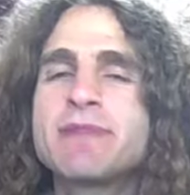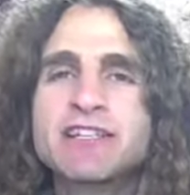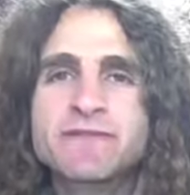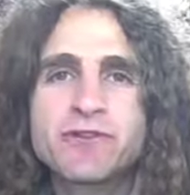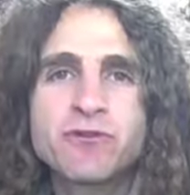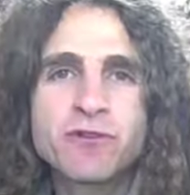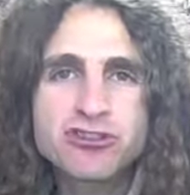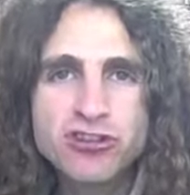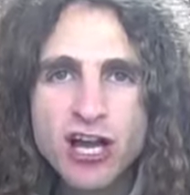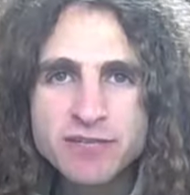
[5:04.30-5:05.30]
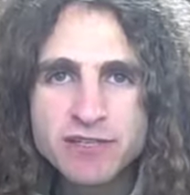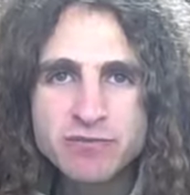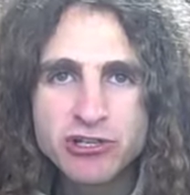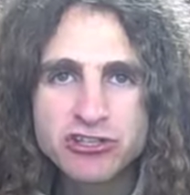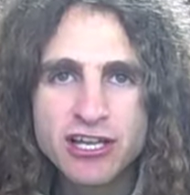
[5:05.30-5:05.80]
amounts of universal cosmic
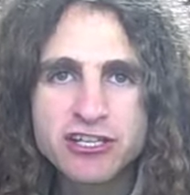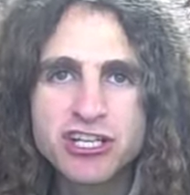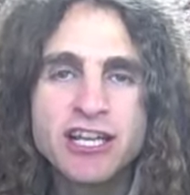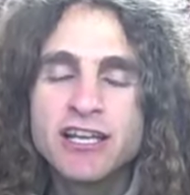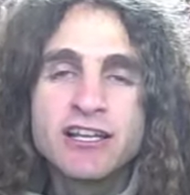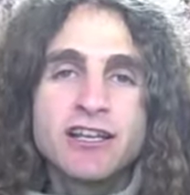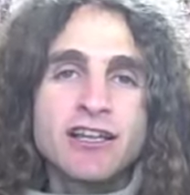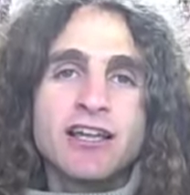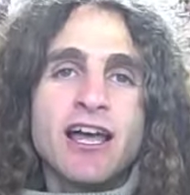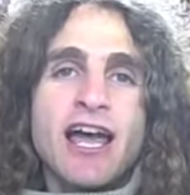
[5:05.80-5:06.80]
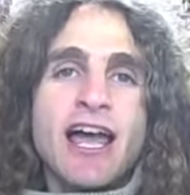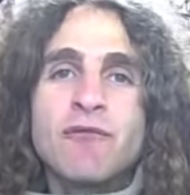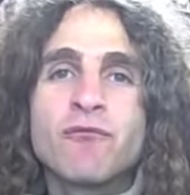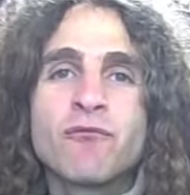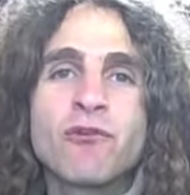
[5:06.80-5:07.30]
spiritual energy.
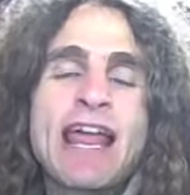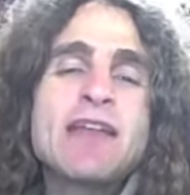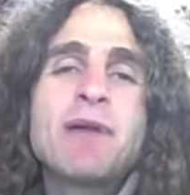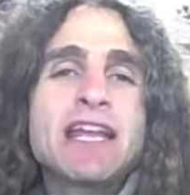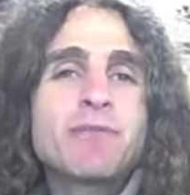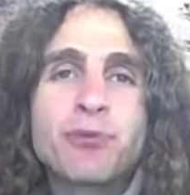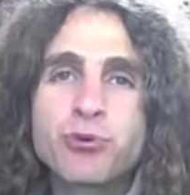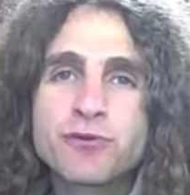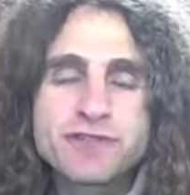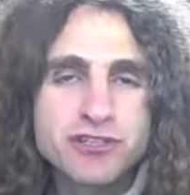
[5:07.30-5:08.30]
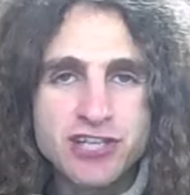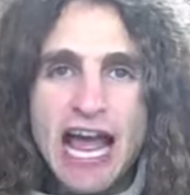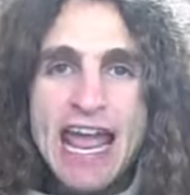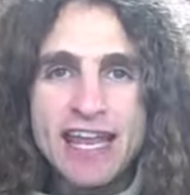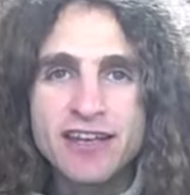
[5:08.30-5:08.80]
When anybody improves their
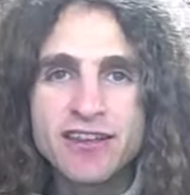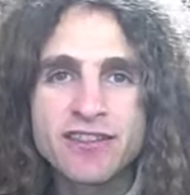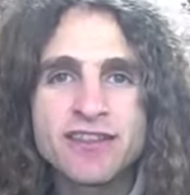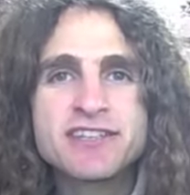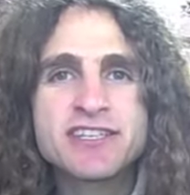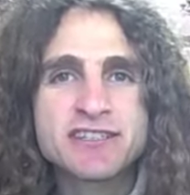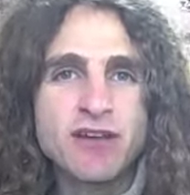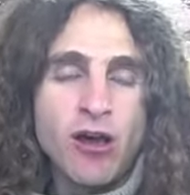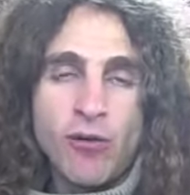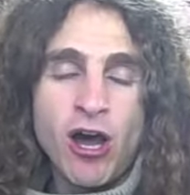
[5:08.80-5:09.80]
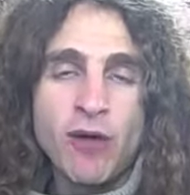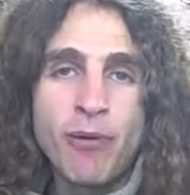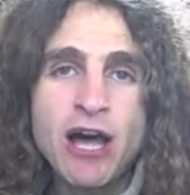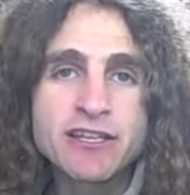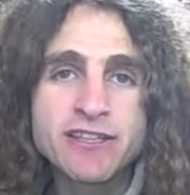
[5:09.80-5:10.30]
diet, this is
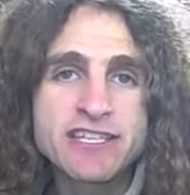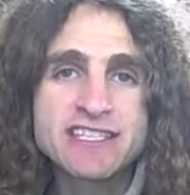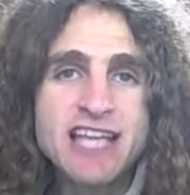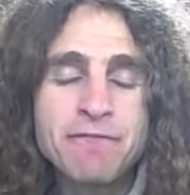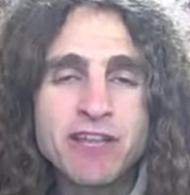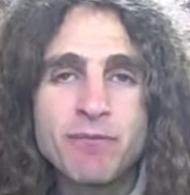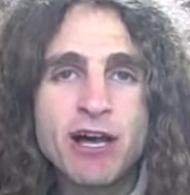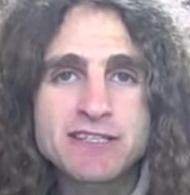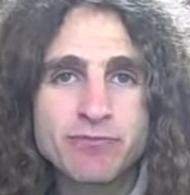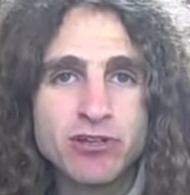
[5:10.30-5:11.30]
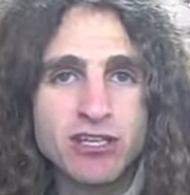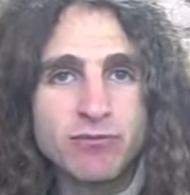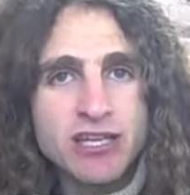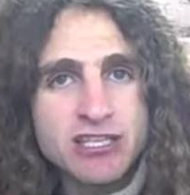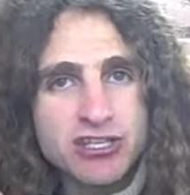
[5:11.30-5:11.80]
definitely a possibility
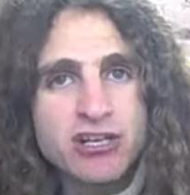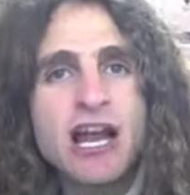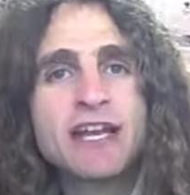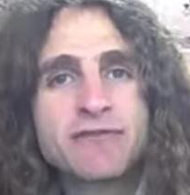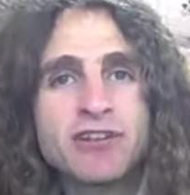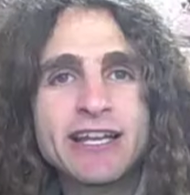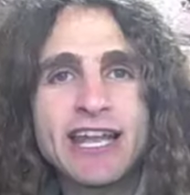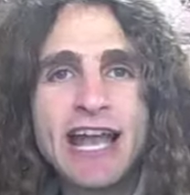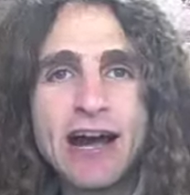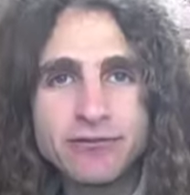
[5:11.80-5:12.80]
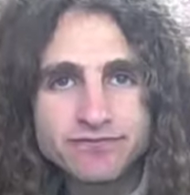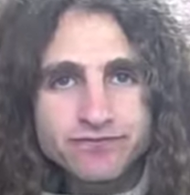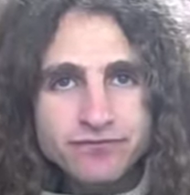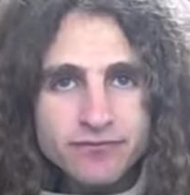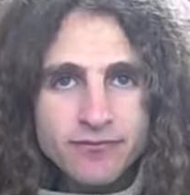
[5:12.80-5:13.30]
because you're kind of cleaning out.
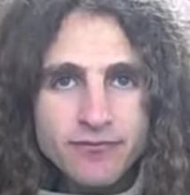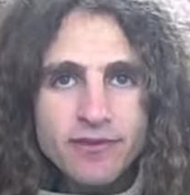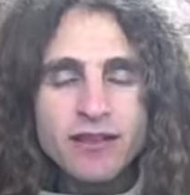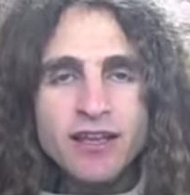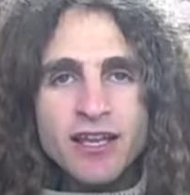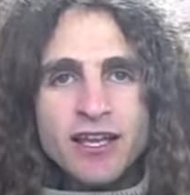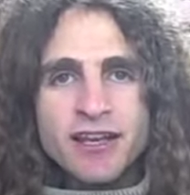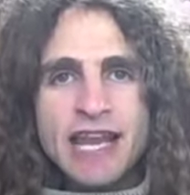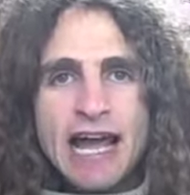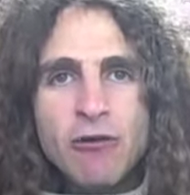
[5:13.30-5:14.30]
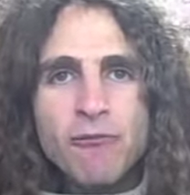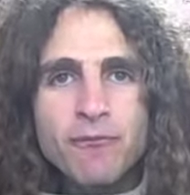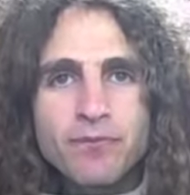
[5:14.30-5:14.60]
Now,